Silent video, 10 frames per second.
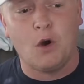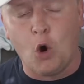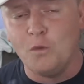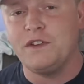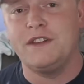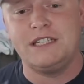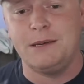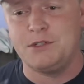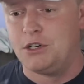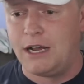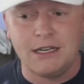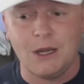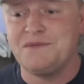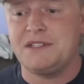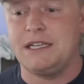Hopefully the team's good. I'd
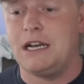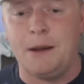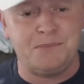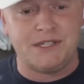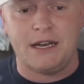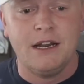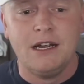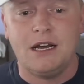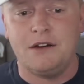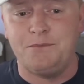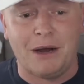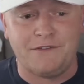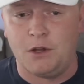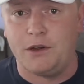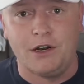love to see an upset of
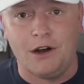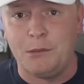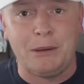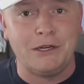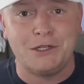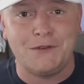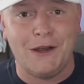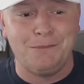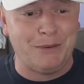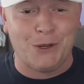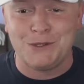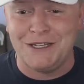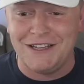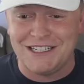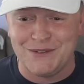Buffalo. You know, I'm a Patriots fan, Bills
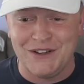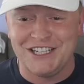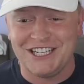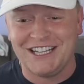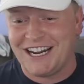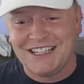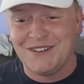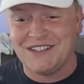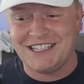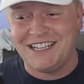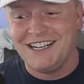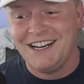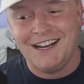in that division. Like, I'd love to see it.